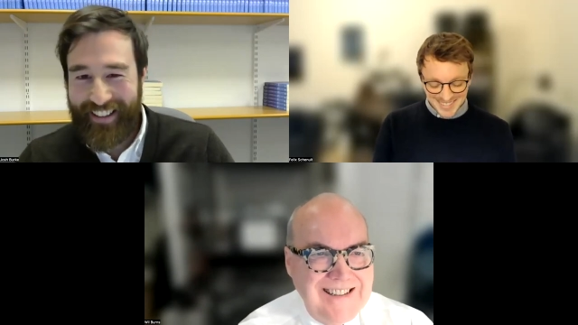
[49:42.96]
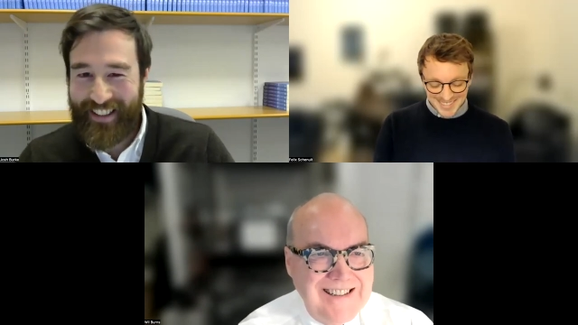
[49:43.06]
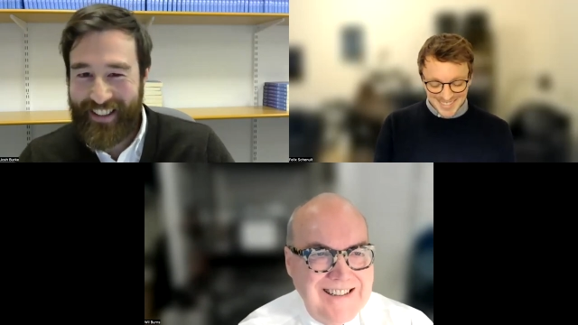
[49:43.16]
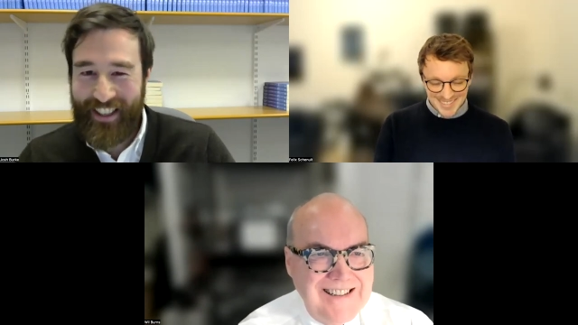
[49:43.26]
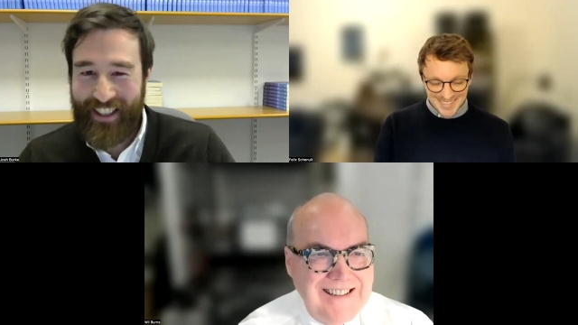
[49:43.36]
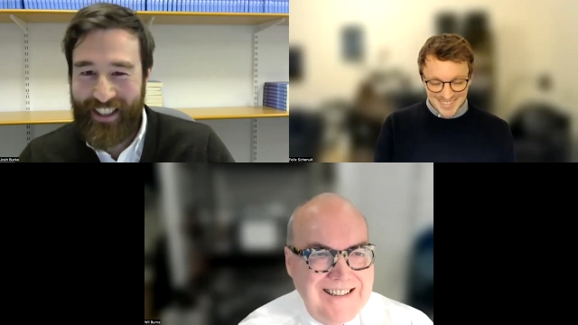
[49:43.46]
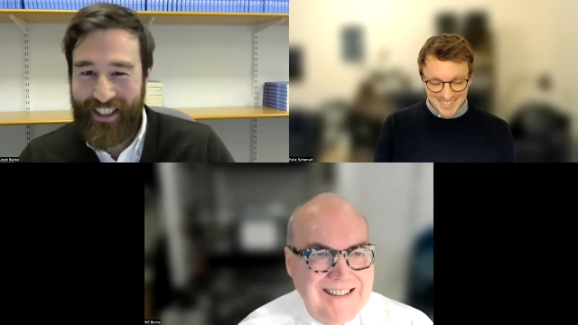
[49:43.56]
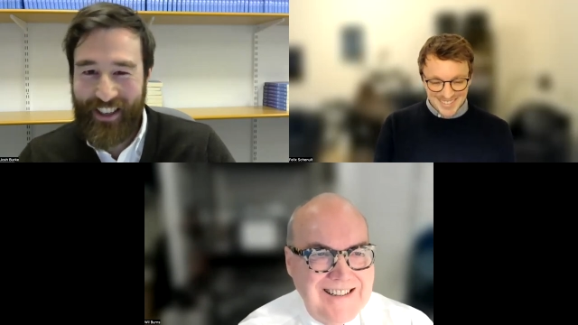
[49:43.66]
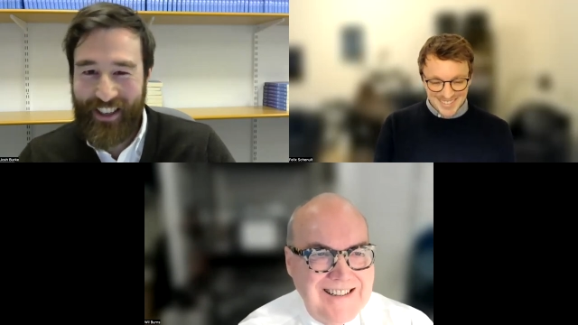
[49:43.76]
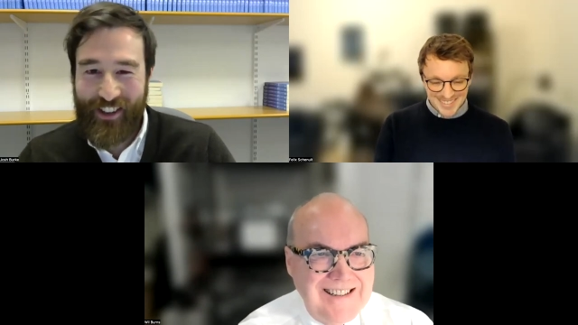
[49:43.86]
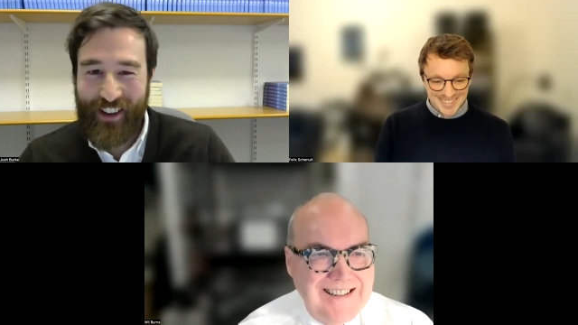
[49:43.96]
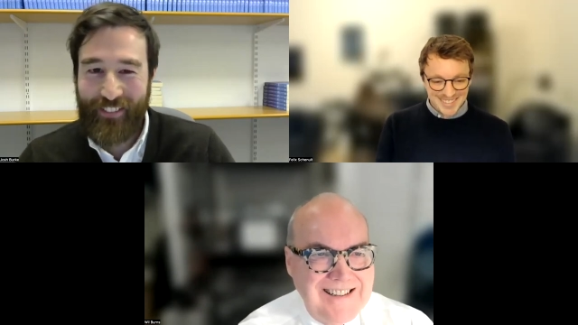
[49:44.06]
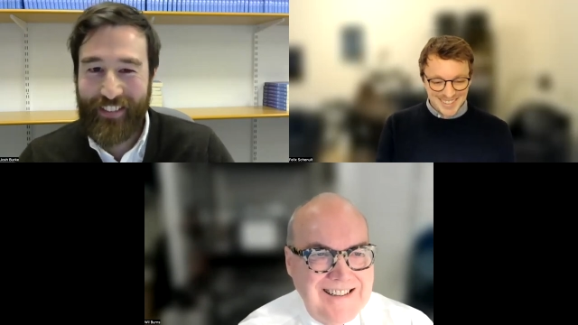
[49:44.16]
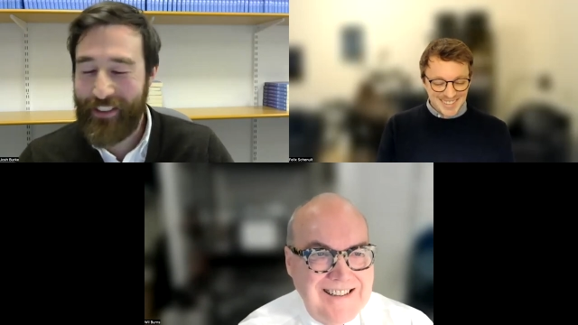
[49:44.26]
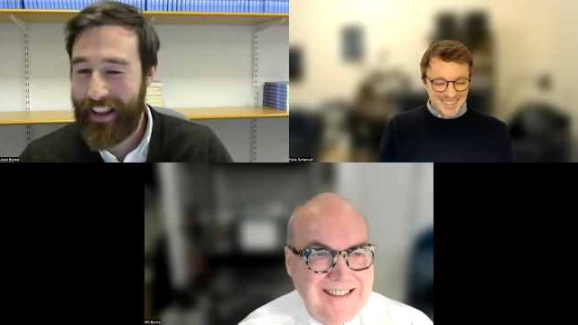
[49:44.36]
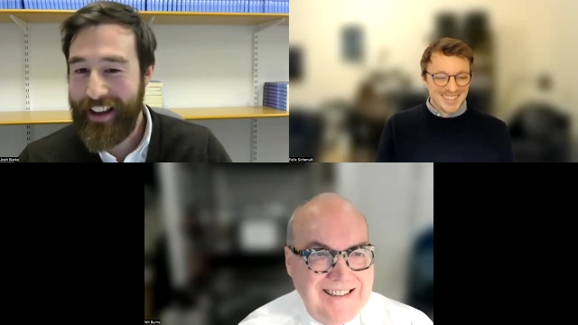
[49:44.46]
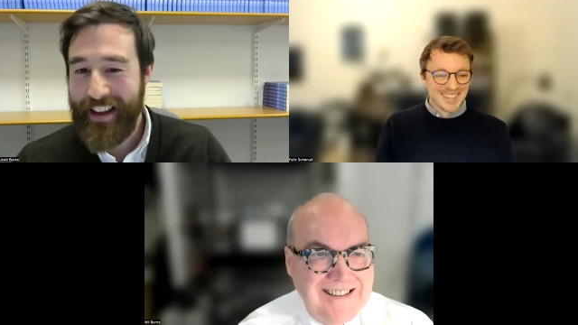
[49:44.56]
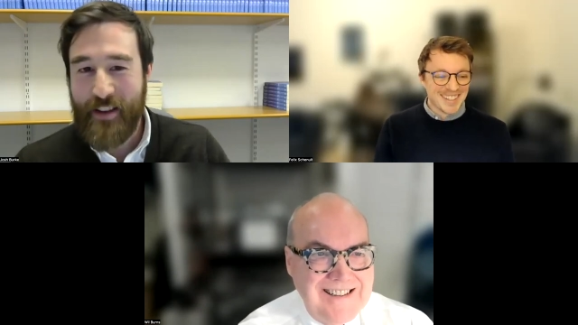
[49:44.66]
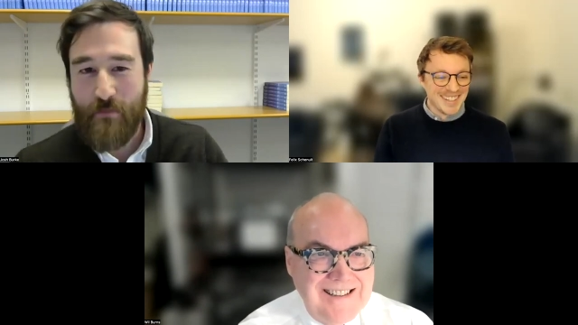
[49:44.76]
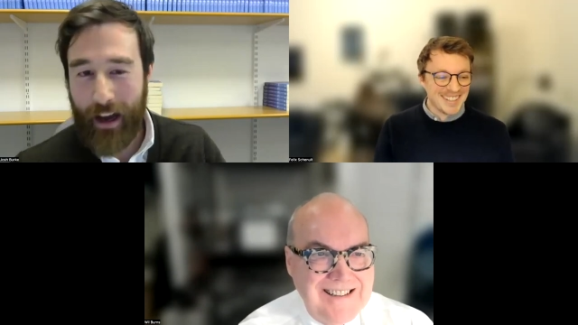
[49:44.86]
Speaker 1: still grappling with it,
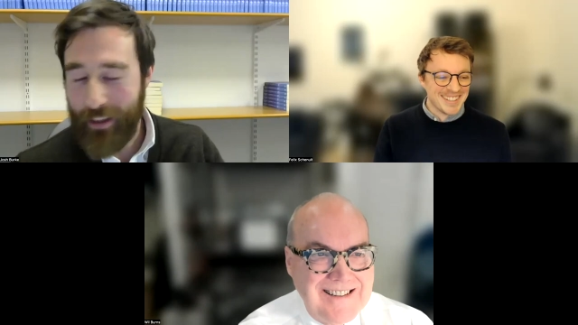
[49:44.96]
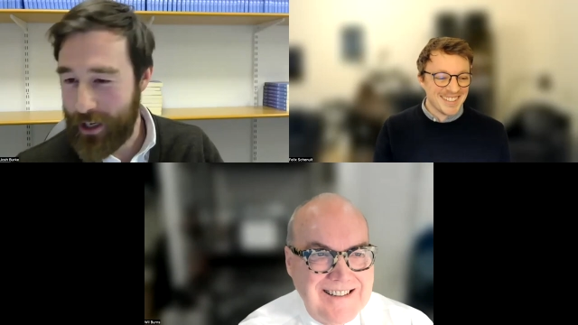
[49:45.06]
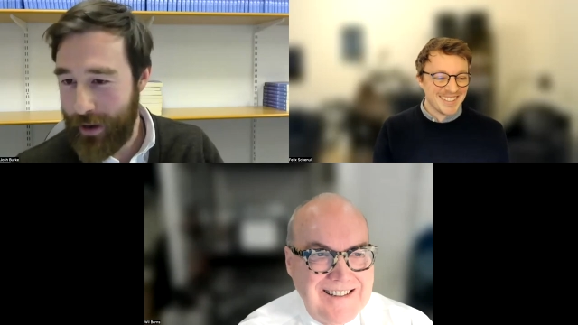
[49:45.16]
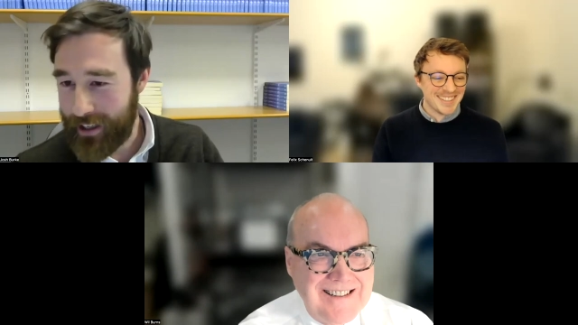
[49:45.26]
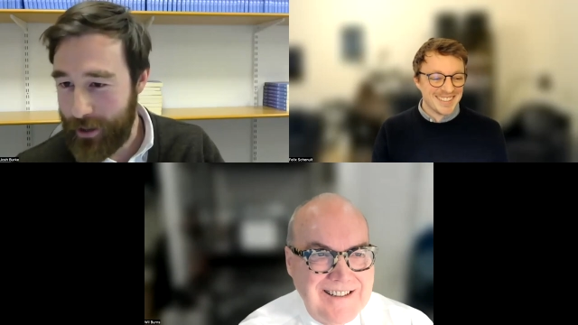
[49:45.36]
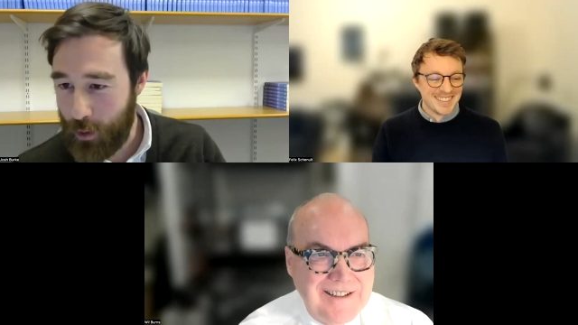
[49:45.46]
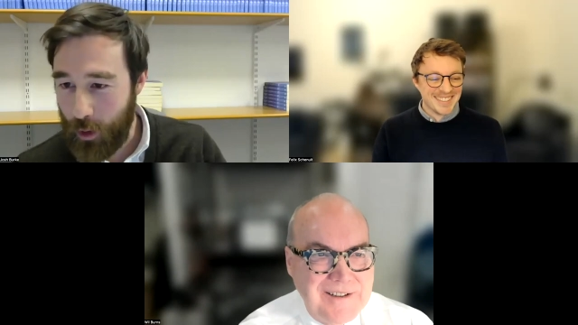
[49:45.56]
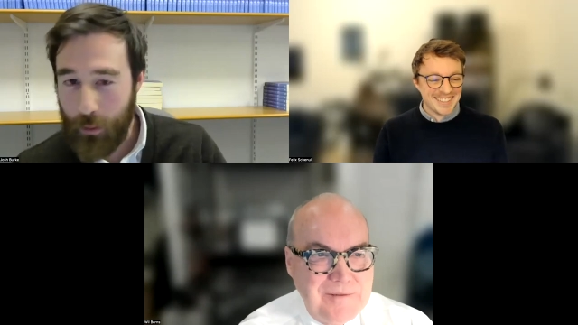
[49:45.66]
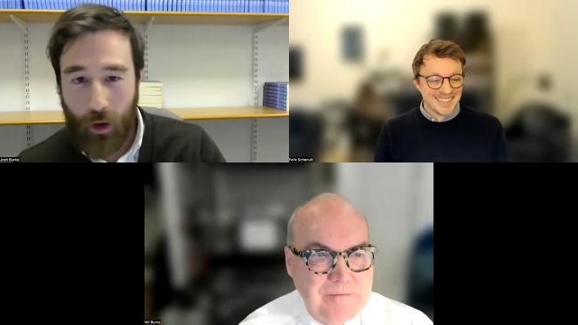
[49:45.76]
but I think you make an important point.